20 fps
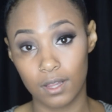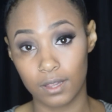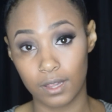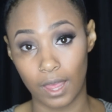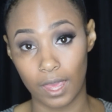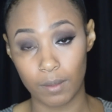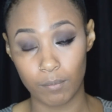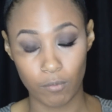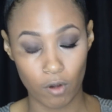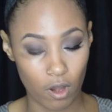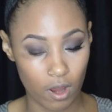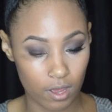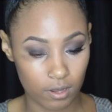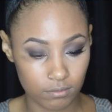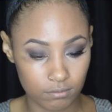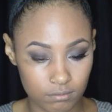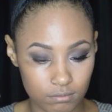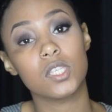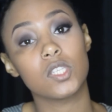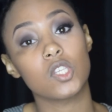light
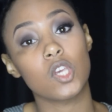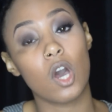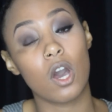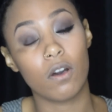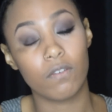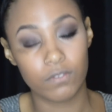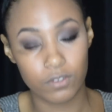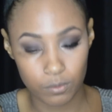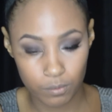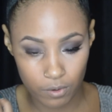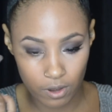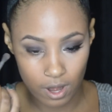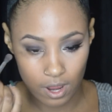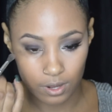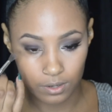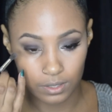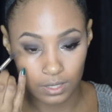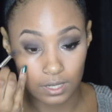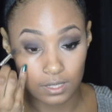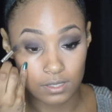brown, soft
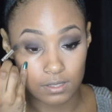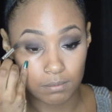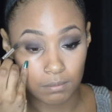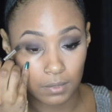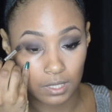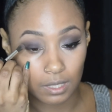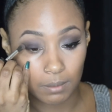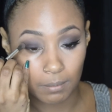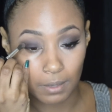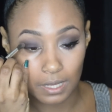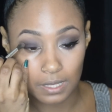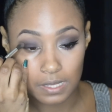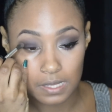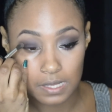brown as many may